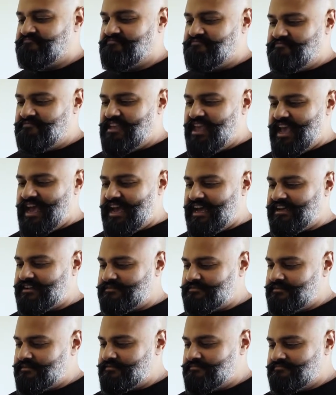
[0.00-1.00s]
Yeah,
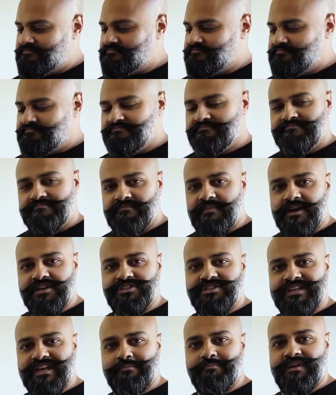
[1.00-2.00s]
I
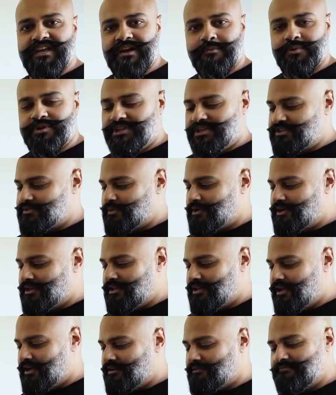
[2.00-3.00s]
used to get beat up with this one a
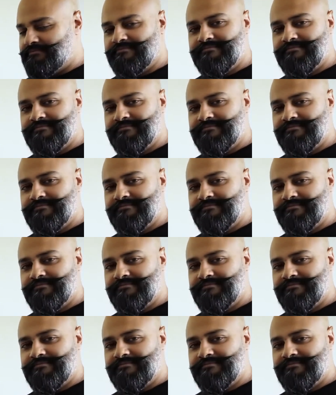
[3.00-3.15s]
lot.